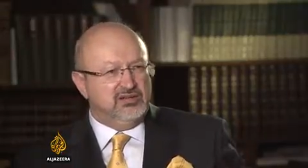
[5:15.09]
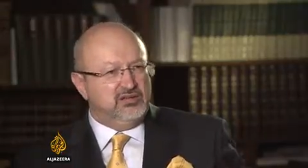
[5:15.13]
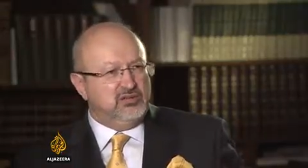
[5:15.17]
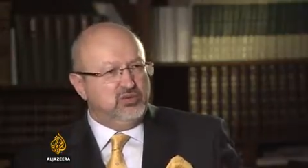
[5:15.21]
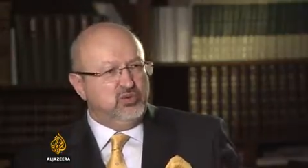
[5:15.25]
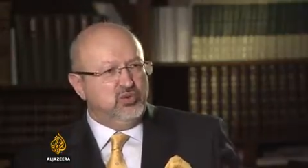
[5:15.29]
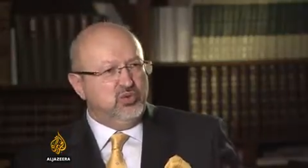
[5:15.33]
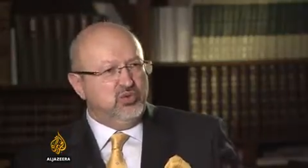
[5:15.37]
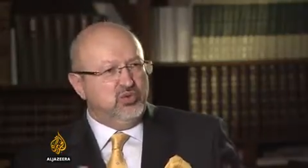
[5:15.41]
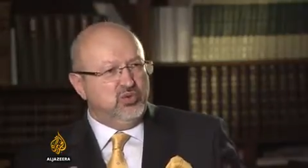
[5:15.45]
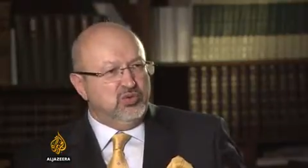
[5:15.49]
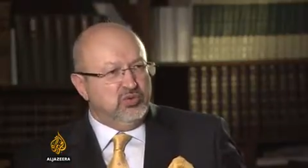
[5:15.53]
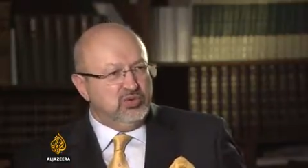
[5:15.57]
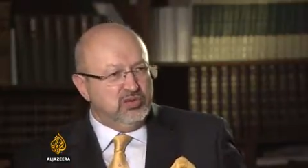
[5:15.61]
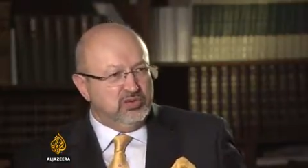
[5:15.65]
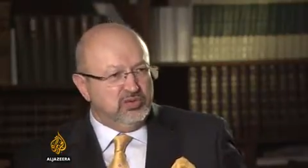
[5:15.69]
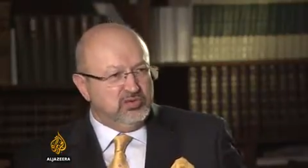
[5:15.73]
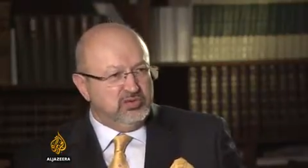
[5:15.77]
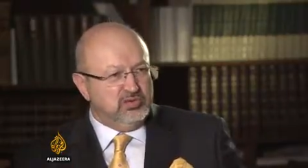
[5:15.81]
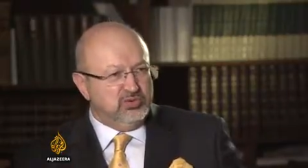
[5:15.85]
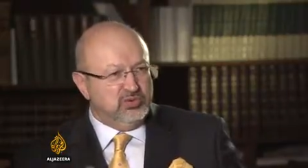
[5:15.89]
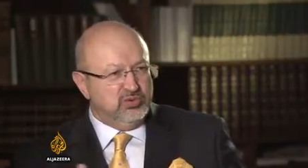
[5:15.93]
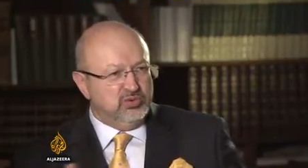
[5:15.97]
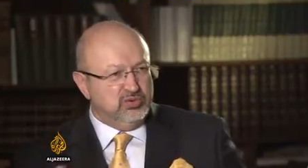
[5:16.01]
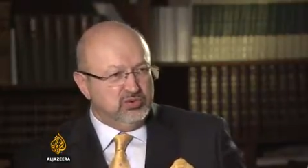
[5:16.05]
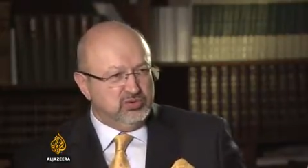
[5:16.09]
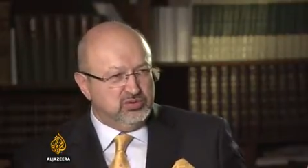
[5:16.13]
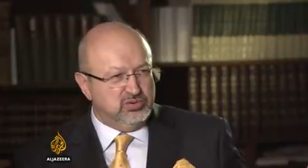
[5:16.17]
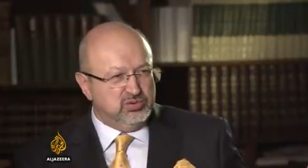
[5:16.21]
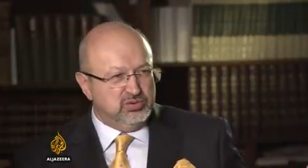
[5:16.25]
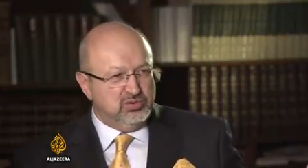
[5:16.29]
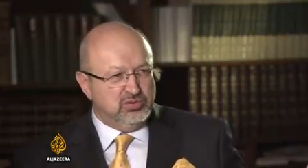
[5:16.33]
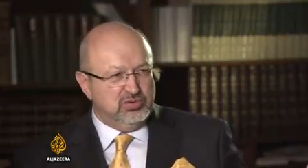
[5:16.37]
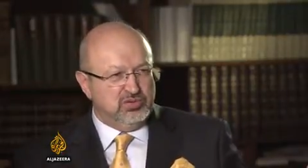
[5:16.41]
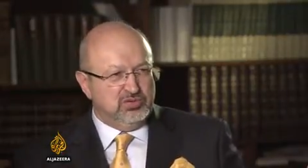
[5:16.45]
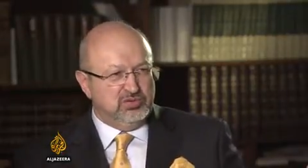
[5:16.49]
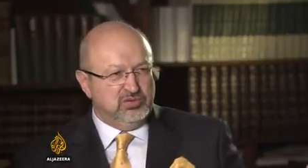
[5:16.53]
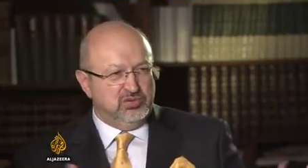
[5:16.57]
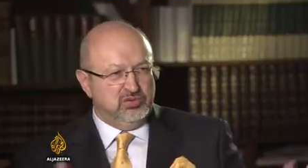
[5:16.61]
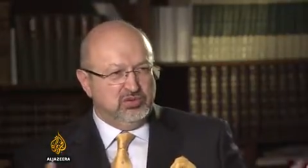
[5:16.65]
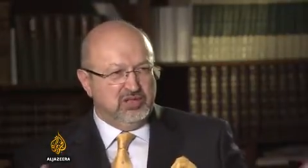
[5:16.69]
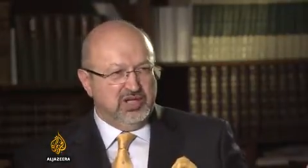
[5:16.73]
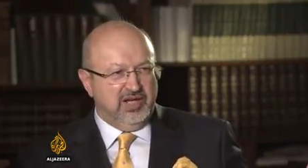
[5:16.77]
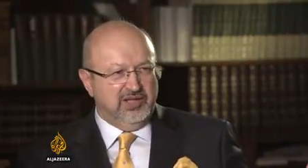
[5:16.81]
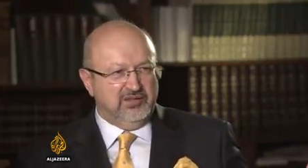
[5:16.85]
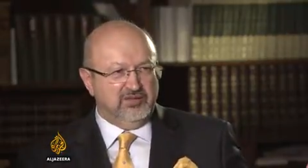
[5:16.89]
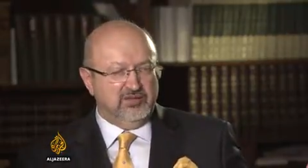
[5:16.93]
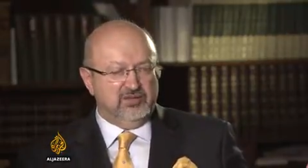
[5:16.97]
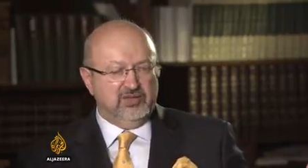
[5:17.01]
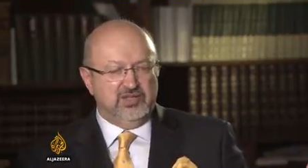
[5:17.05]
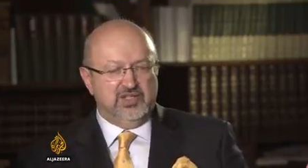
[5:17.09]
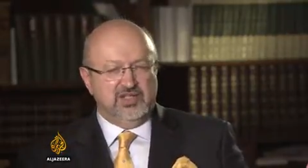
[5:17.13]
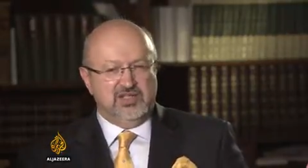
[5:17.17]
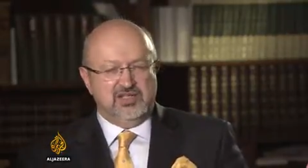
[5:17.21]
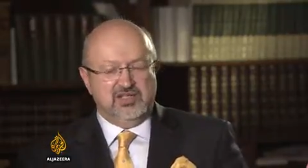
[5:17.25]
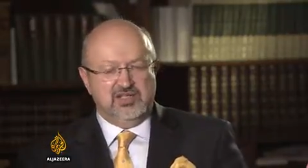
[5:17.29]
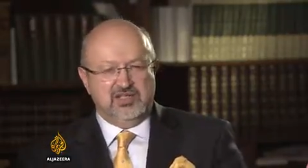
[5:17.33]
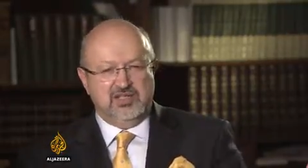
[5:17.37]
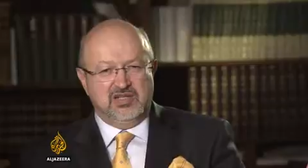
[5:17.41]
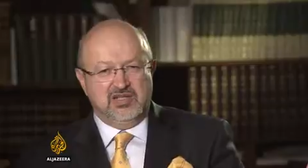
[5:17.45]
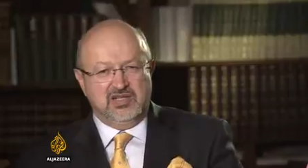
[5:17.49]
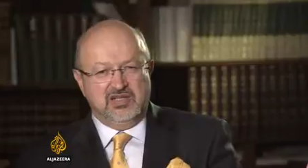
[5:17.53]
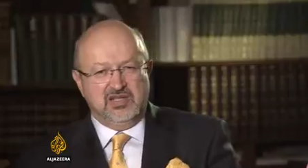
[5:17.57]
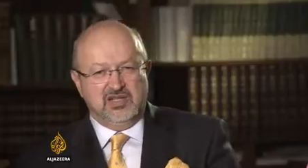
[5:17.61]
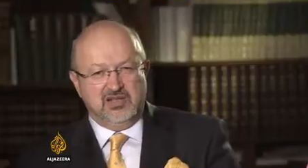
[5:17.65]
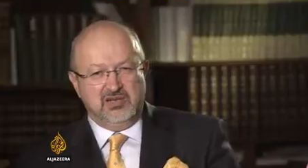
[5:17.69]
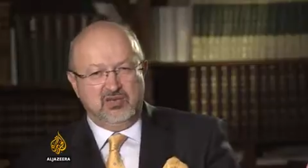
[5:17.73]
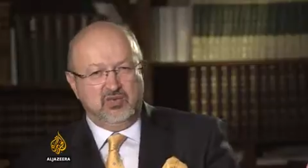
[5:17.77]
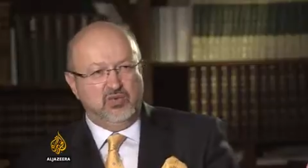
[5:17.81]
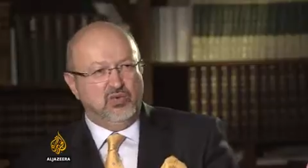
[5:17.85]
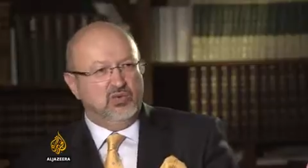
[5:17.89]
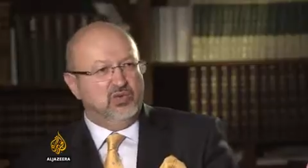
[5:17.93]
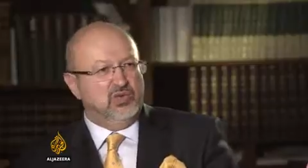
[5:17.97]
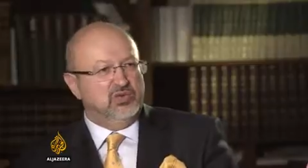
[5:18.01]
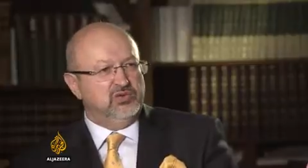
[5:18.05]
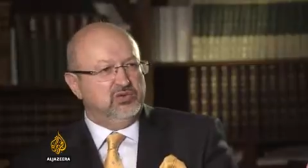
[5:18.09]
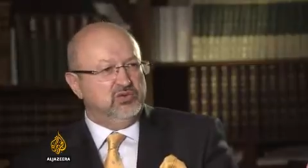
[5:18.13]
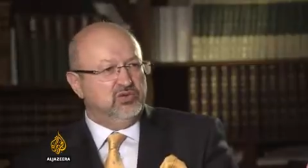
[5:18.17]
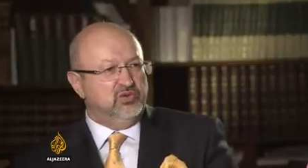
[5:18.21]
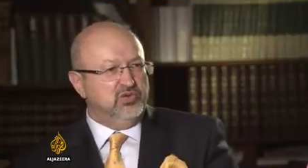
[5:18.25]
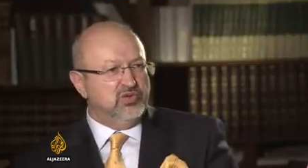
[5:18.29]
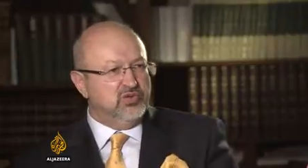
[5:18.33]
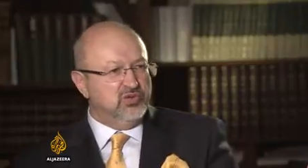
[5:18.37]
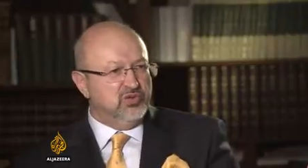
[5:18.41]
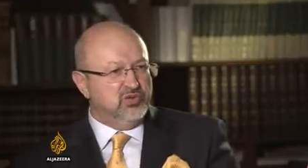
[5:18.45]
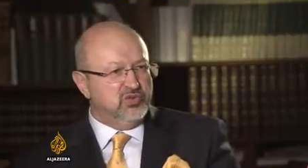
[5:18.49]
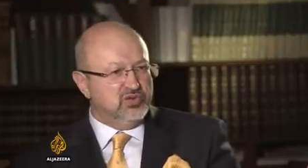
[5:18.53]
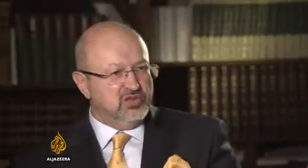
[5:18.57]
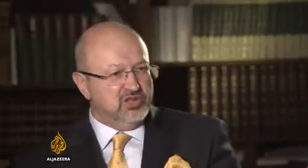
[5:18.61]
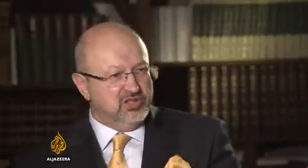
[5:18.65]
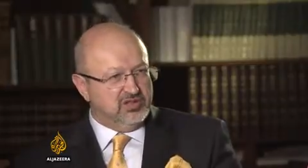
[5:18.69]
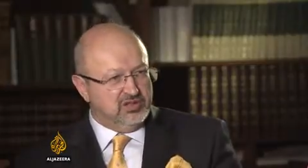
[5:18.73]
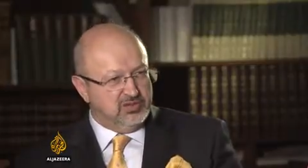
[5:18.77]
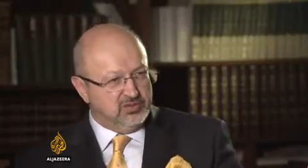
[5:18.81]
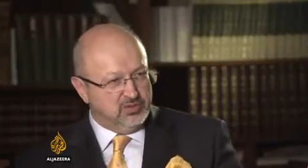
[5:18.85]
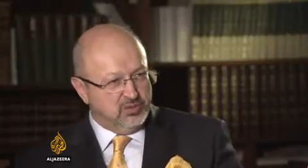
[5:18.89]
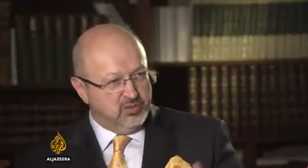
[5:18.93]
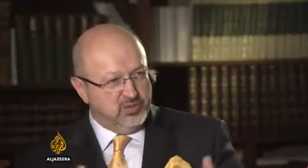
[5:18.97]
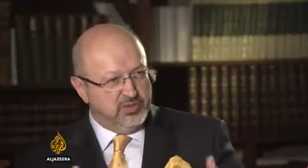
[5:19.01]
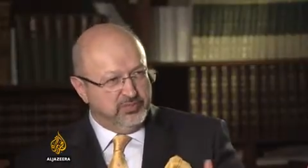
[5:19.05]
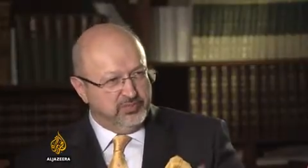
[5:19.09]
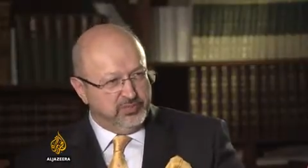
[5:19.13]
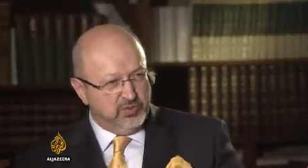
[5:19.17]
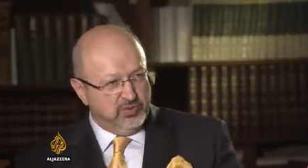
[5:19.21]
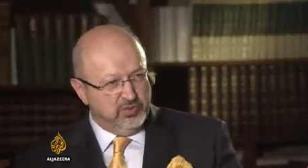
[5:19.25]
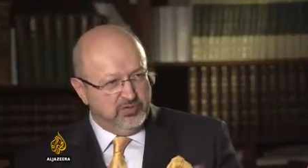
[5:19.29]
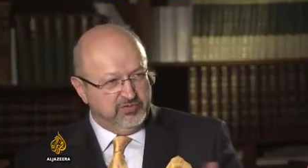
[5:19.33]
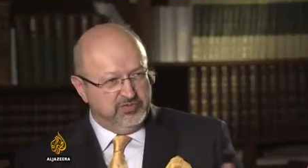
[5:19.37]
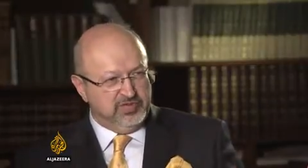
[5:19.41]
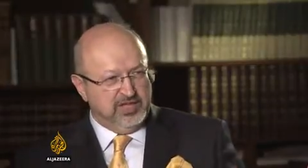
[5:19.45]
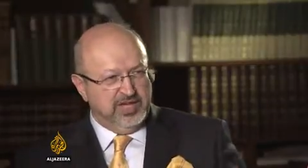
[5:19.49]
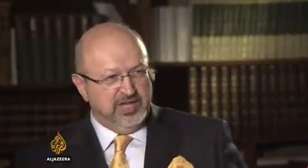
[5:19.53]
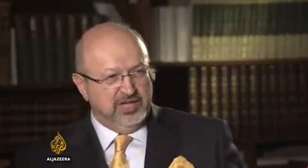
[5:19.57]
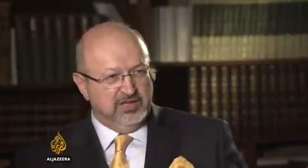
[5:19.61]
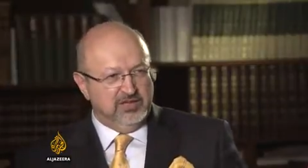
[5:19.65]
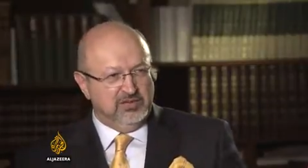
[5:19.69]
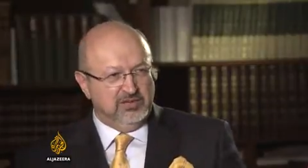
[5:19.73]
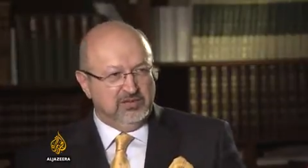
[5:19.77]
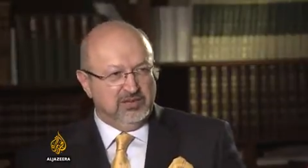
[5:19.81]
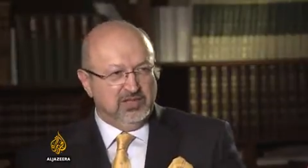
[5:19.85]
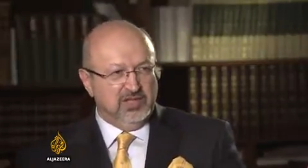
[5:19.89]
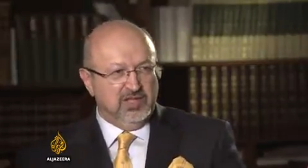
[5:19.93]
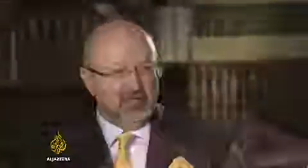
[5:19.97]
tool to countries who want to use it to improve dialogue.